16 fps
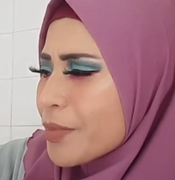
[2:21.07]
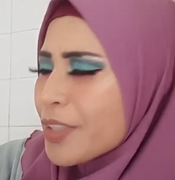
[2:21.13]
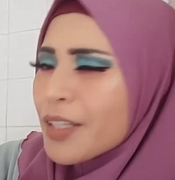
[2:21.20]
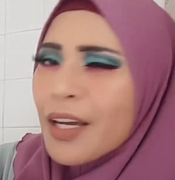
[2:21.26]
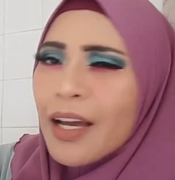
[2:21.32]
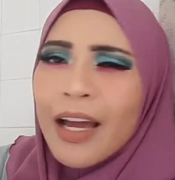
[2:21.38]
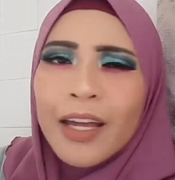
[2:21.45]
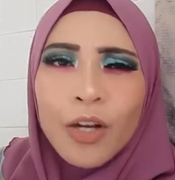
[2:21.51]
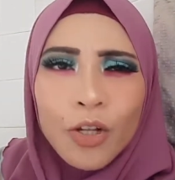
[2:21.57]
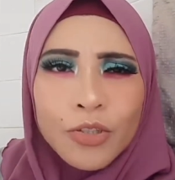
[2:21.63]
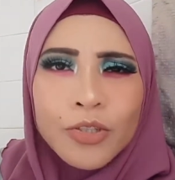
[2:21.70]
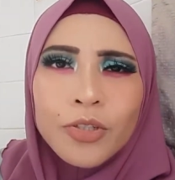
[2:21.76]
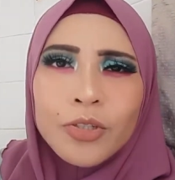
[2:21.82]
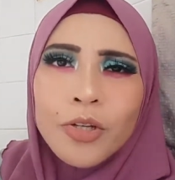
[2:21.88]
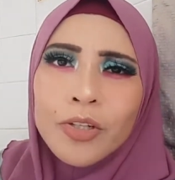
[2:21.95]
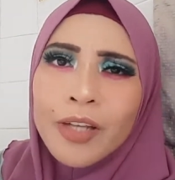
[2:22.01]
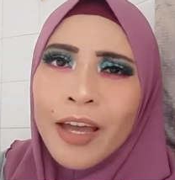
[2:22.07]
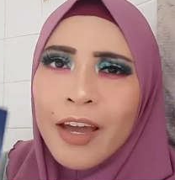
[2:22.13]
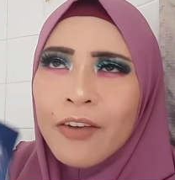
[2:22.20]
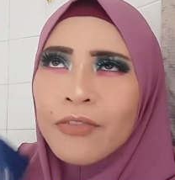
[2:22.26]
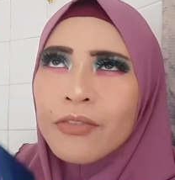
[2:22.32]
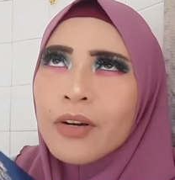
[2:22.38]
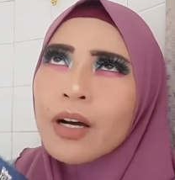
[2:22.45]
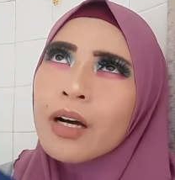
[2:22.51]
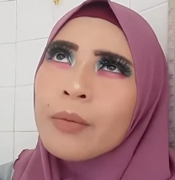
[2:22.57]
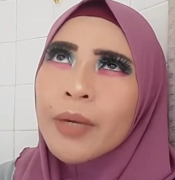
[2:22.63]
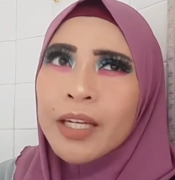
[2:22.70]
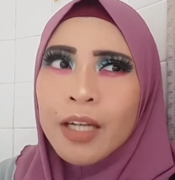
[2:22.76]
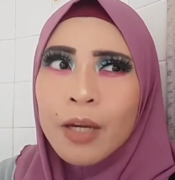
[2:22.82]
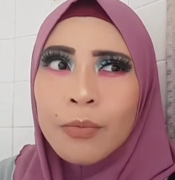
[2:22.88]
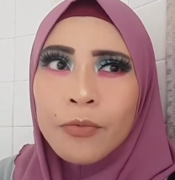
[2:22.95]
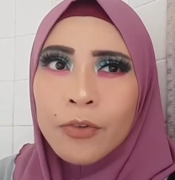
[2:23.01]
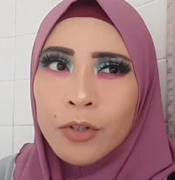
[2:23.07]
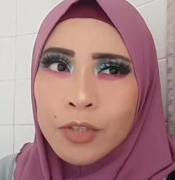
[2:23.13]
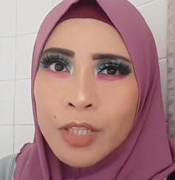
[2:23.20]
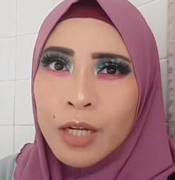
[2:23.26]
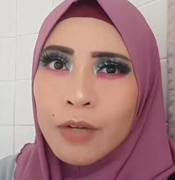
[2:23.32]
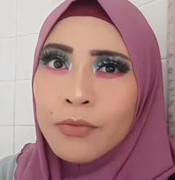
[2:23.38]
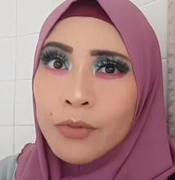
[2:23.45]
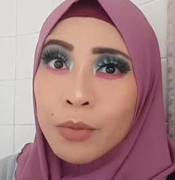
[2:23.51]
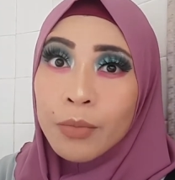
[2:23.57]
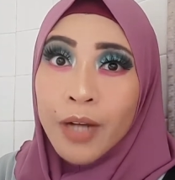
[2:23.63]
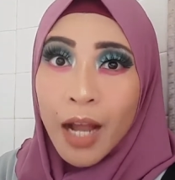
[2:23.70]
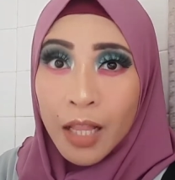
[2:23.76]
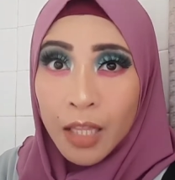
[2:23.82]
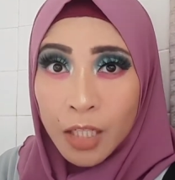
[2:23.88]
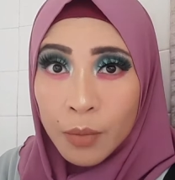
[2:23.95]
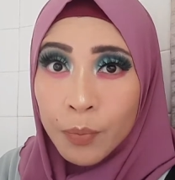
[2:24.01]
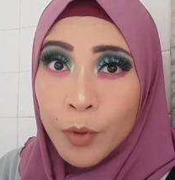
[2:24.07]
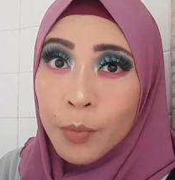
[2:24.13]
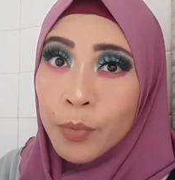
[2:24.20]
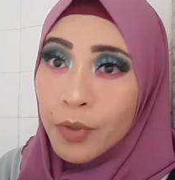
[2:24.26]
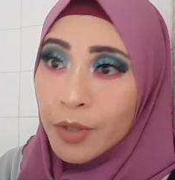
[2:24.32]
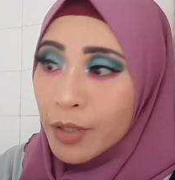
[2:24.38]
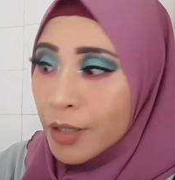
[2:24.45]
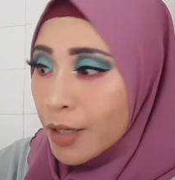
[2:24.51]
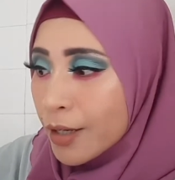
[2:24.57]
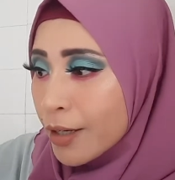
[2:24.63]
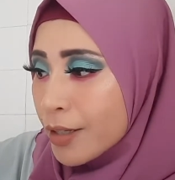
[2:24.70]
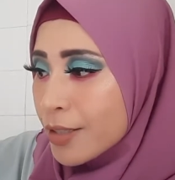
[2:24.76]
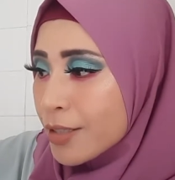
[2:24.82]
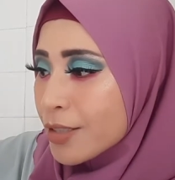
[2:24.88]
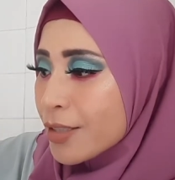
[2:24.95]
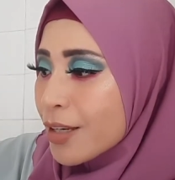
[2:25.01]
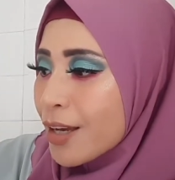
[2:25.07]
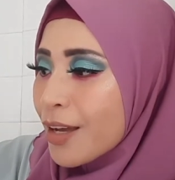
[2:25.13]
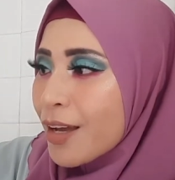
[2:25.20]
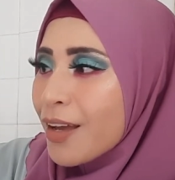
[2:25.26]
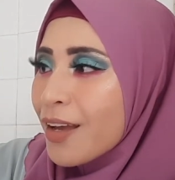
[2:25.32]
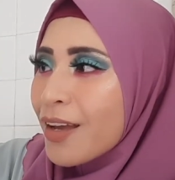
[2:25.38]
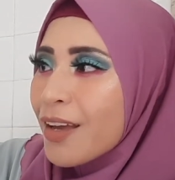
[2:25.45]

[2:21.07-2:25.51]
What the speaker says: Yeah, I also don't have a makeup product from Colourpop, guys. Yeah.